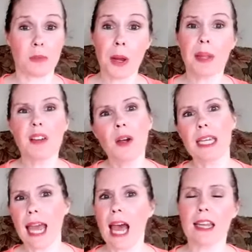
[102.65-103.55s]
So I'm like,
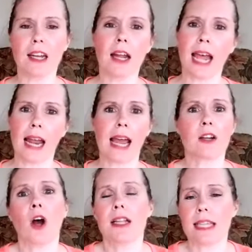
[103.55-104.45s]
oh yeah, you know, and
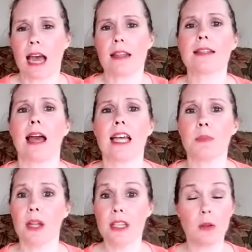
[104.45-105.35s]
I'd gone down a
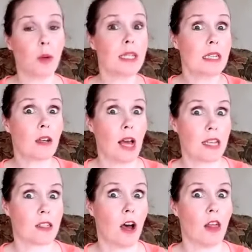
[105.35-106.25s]
size, but it wasn't until
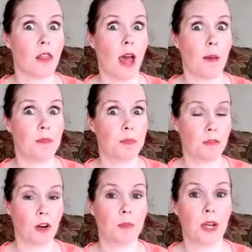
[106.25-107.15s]
I saw that
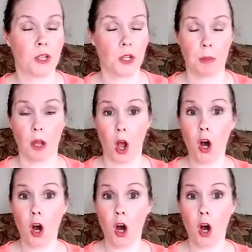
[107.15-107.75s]
before picture that I'm like,